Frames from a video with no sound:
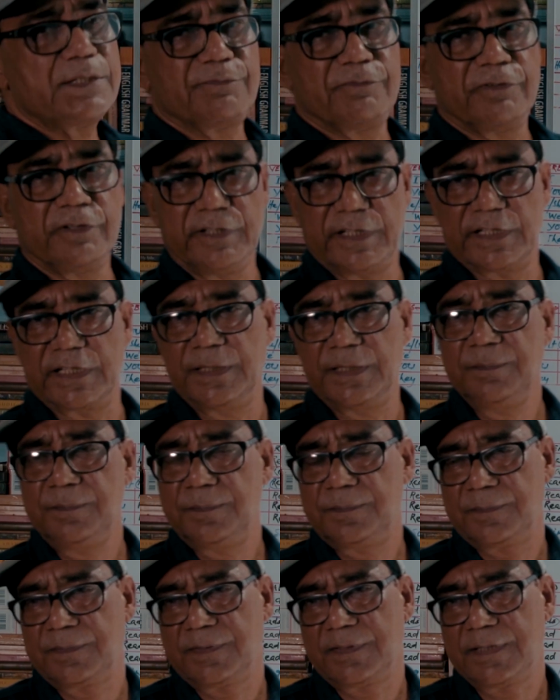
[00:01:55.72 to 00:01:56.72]
a verb
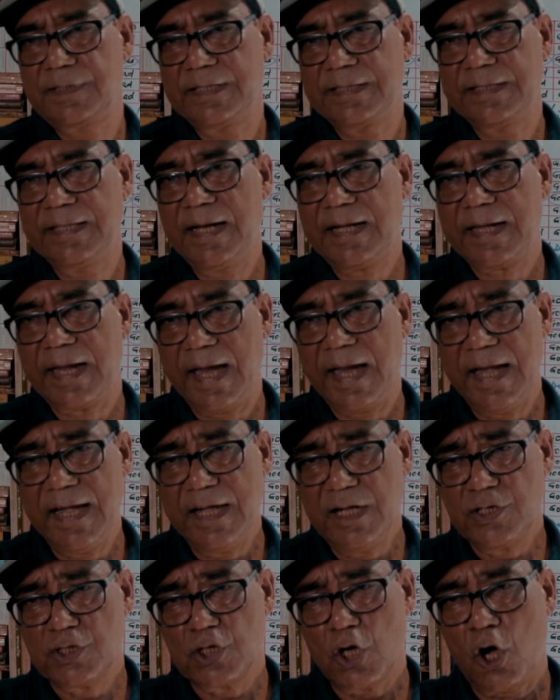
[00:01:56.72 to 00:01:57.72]
that
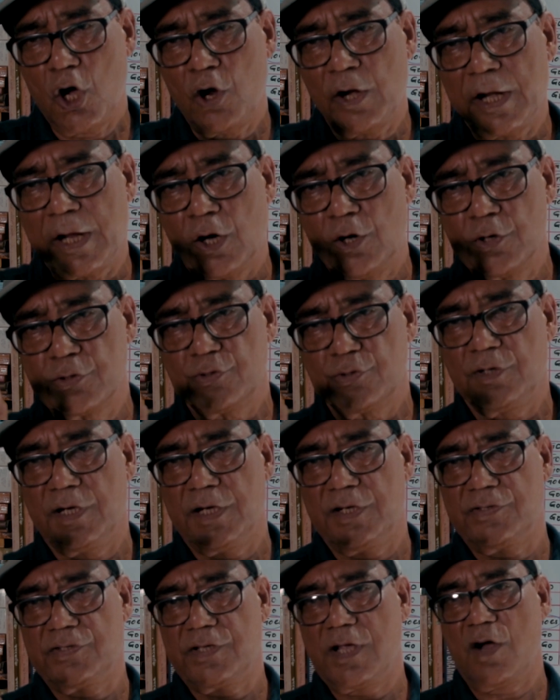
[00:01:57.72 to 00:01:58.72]
ends on a
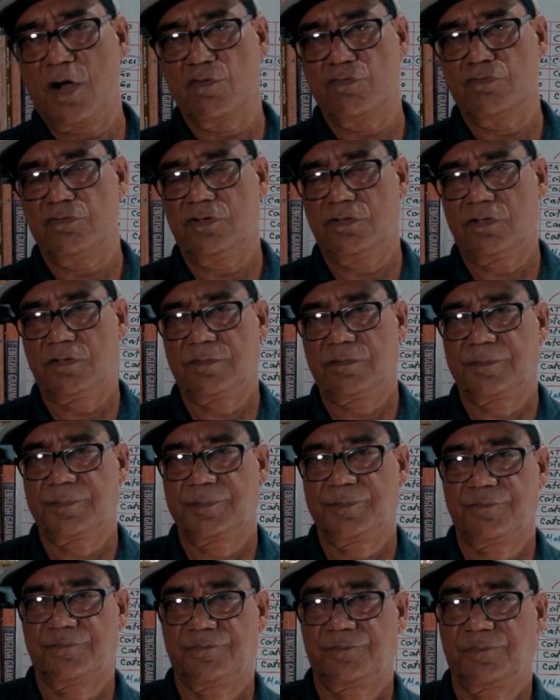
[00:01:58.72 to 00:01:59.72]
consonant sound,
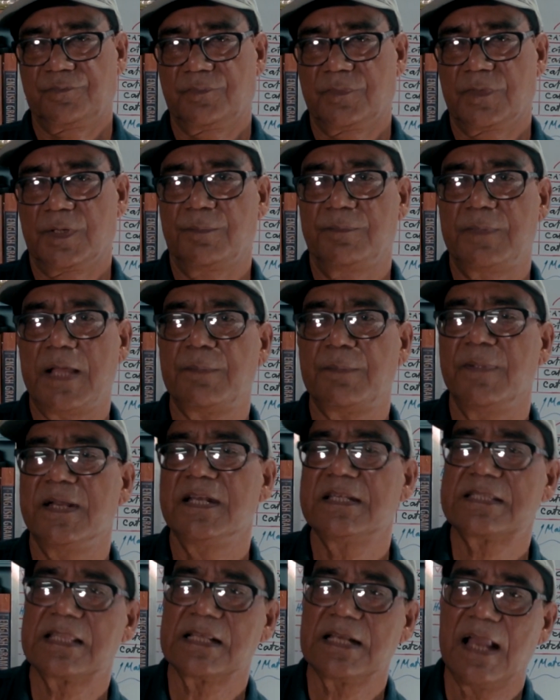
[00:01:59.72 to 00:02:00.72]
that
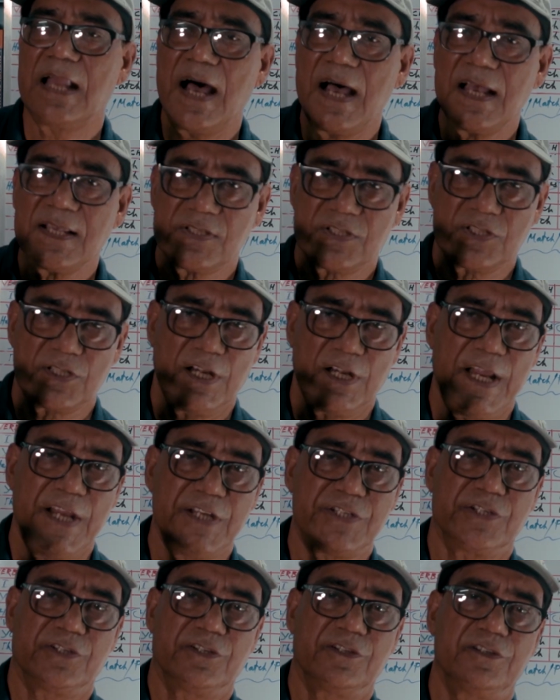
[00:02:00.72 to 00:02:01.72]
means the last
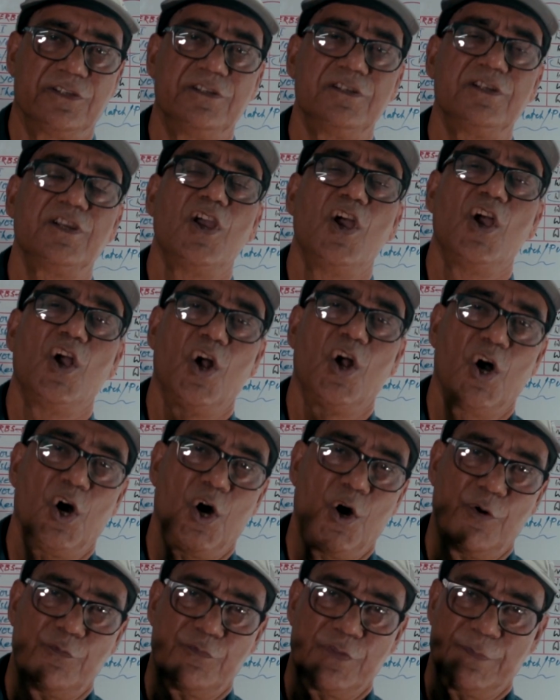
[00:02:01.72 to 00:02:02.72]
letter
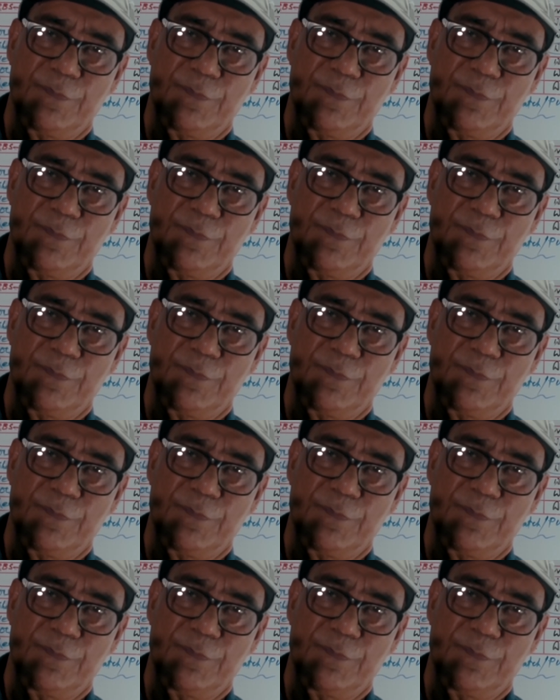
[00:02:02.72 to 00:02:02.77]
of